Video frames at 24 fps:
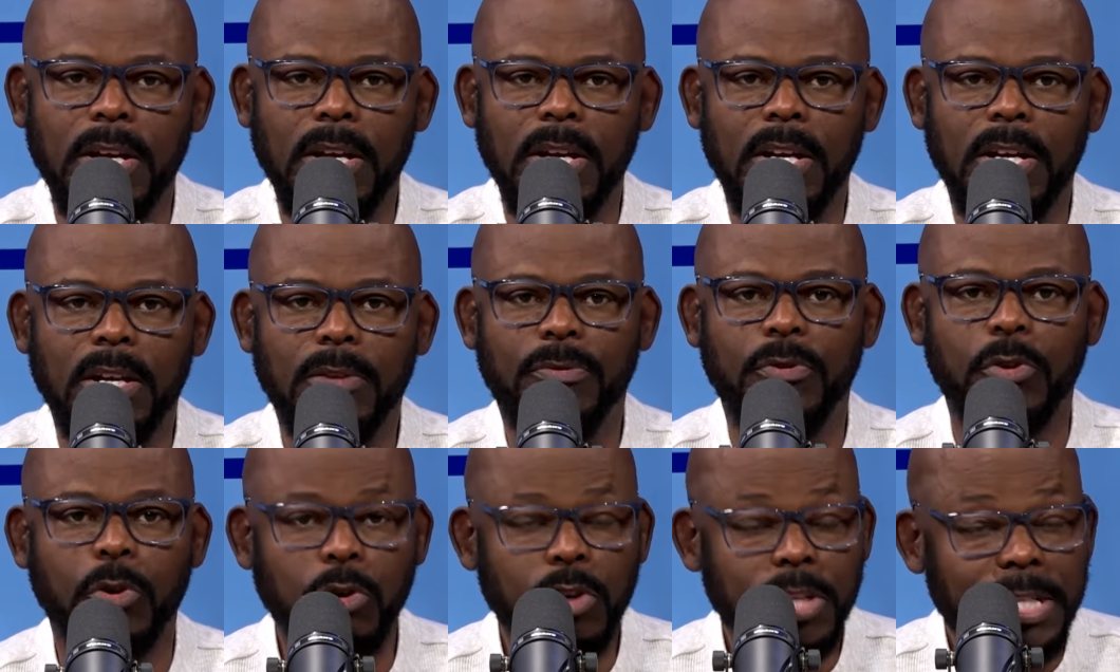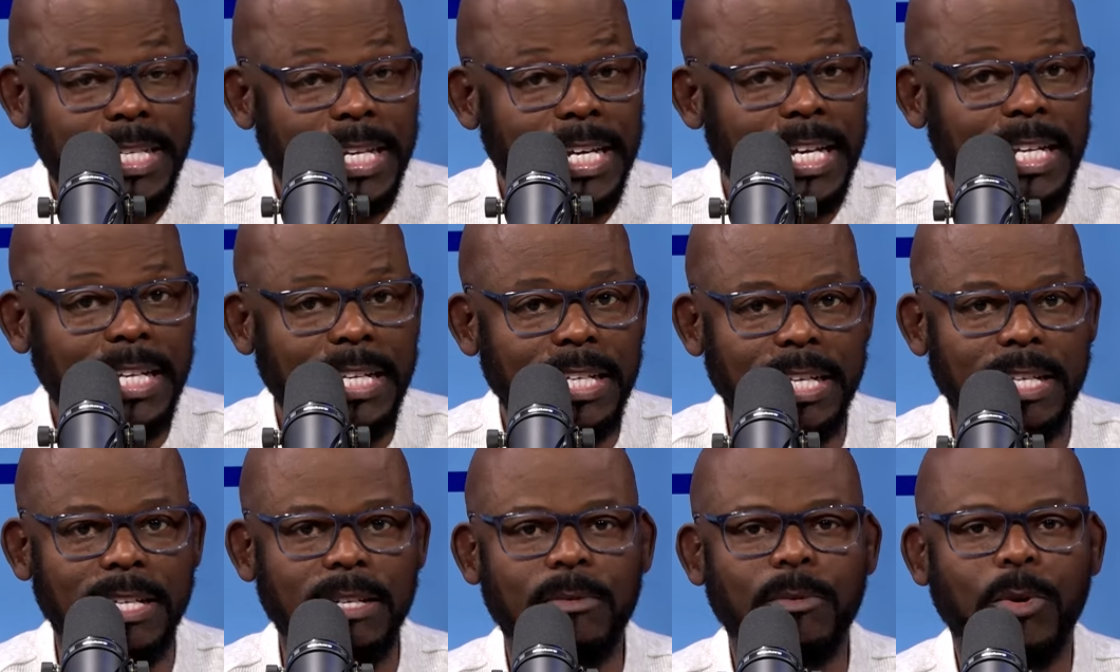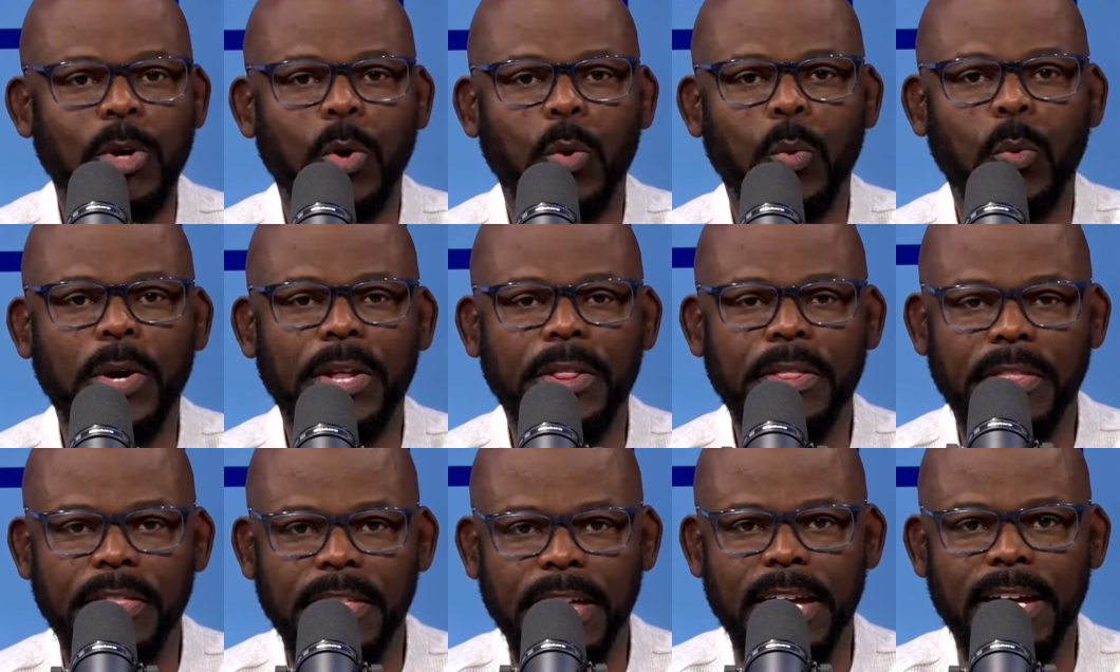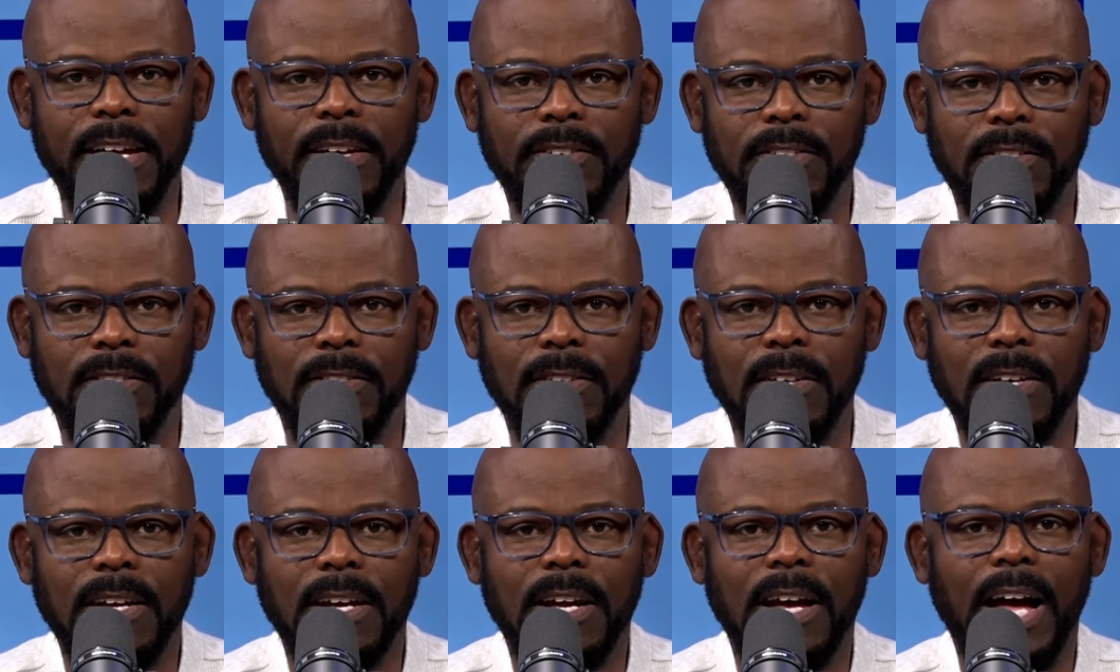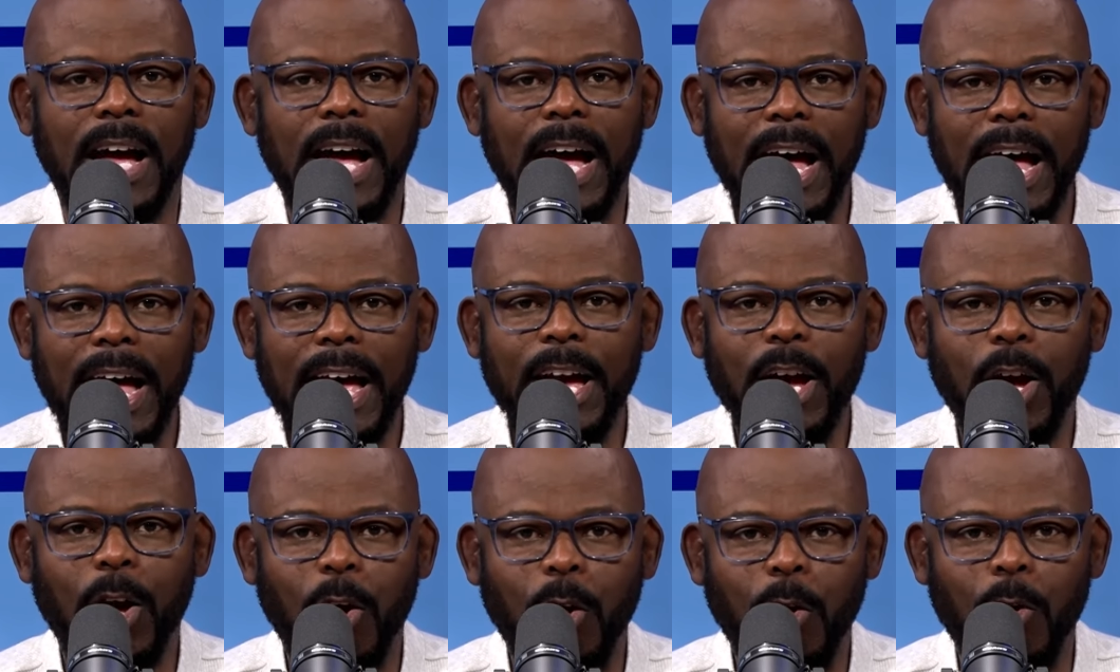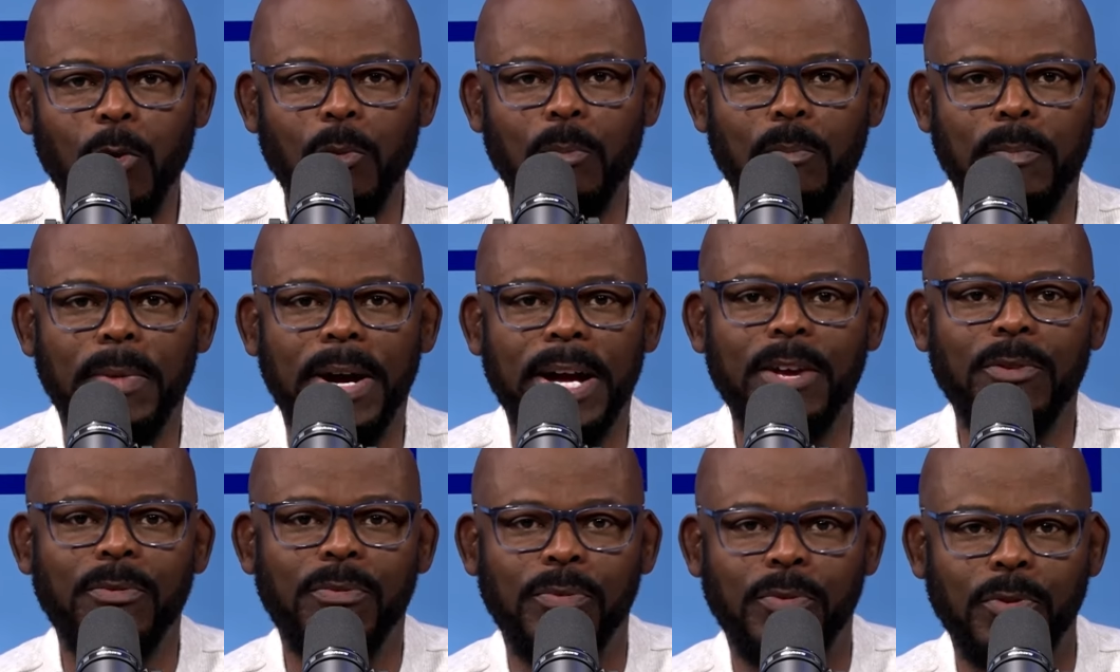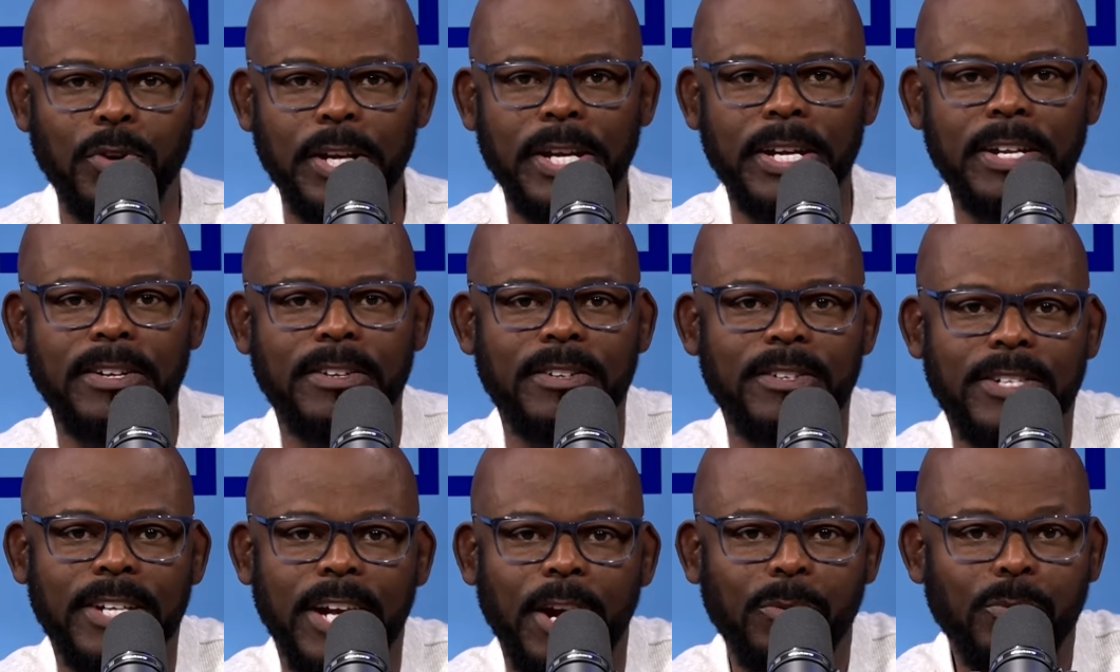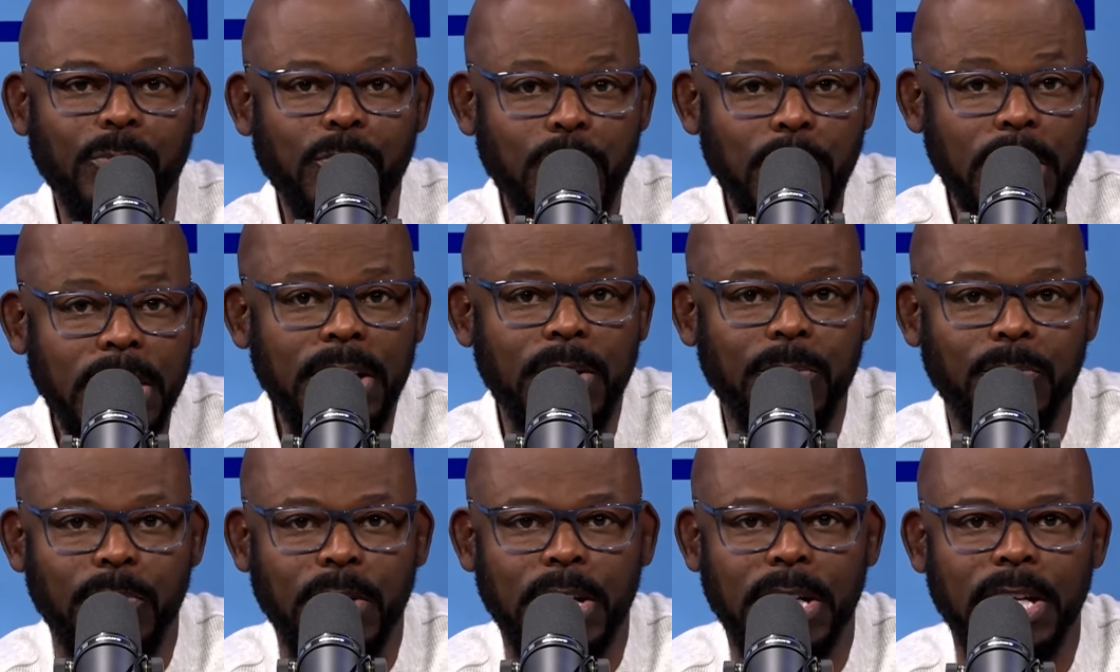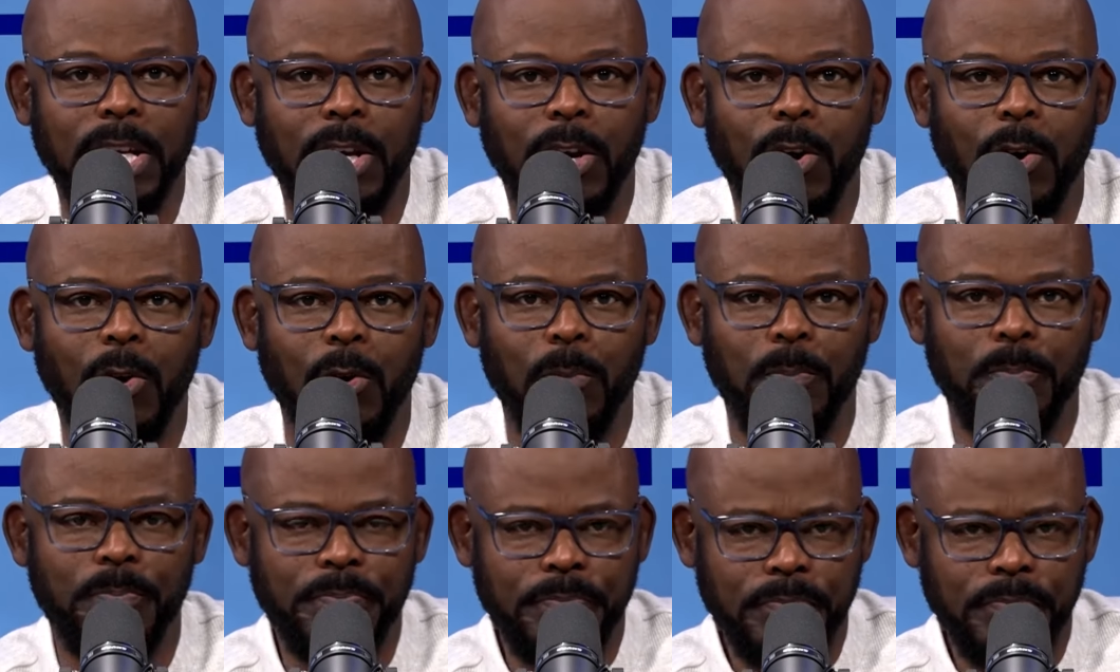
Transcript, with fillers: If you're dealing with this, I hope, my friends, I really, really hope,